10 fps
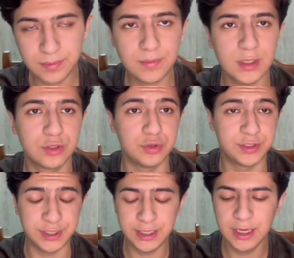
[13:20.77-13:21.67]

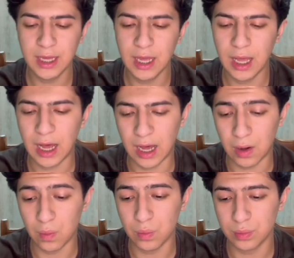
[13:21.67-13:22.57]
see
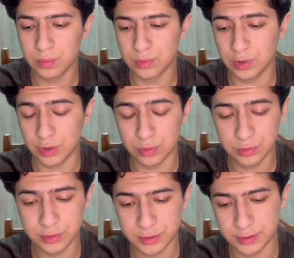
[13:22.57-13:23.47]
how good
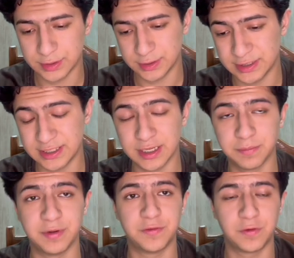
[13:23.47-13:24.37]
this is gonna
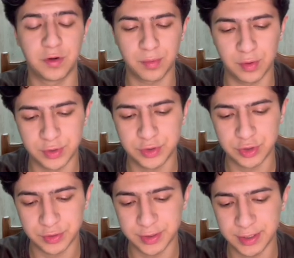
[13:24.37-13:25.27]
perform on the
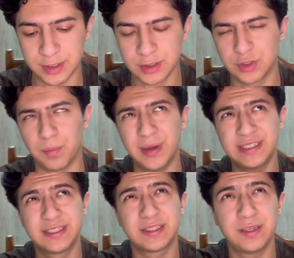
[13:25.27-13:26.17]
Turnitin. So
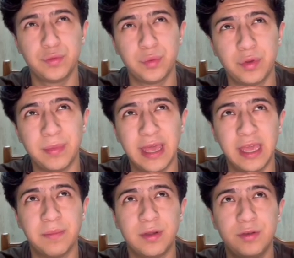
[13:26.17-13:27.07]
basically we will be
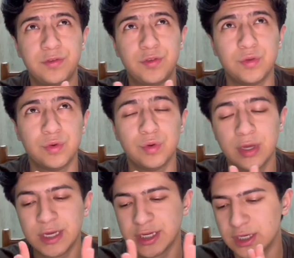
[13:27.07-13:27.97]
able to
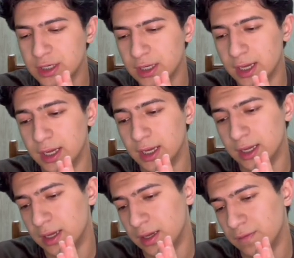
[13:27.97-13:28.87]

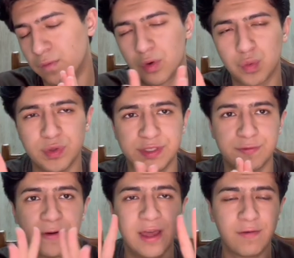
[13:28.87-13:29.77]
work with
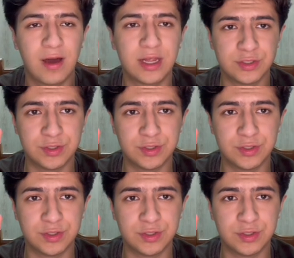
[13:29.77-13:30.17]
500